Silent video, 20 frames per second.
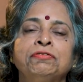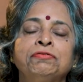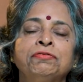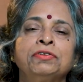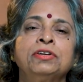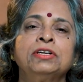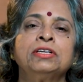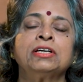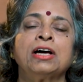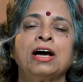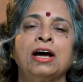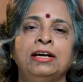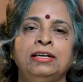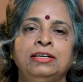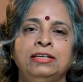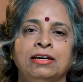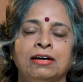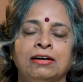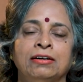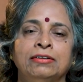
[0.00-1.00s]
different
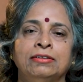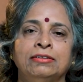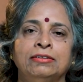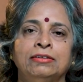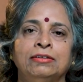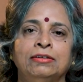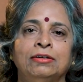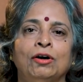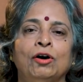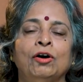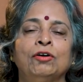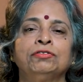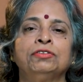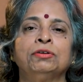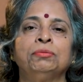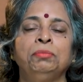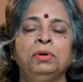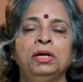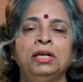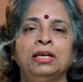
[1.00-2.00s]
idea of
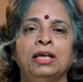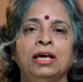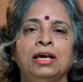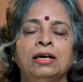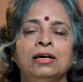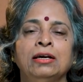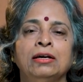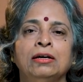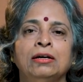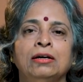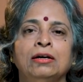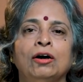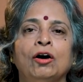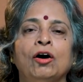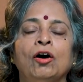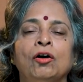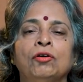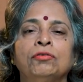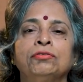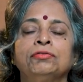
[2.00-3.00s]
the meaning
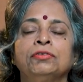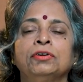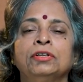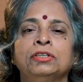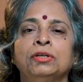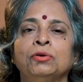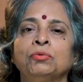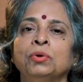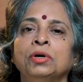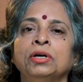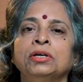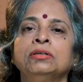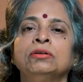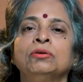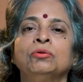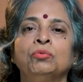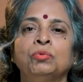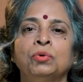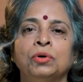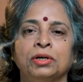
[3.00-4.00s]
of the word
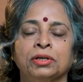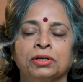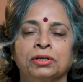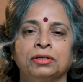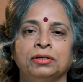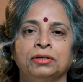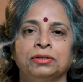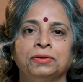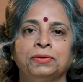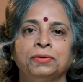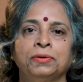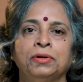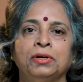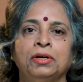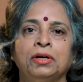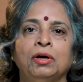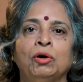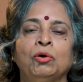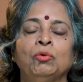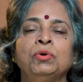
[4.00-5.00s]
work,
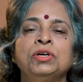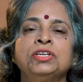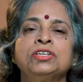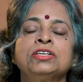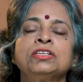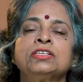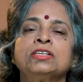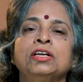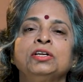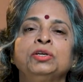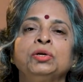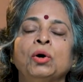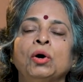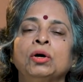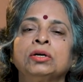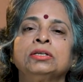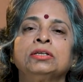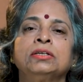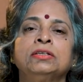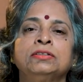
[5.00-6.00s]
which is
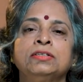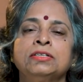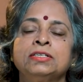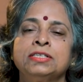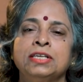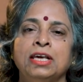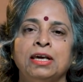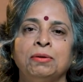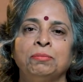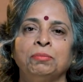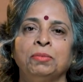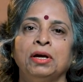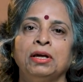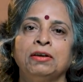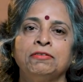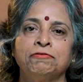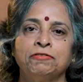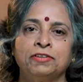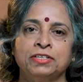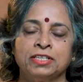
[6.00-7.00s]
not the same
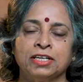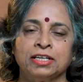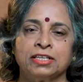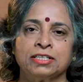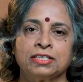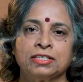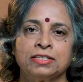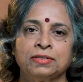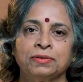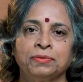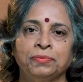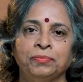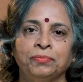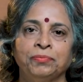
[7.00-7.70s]
in physics.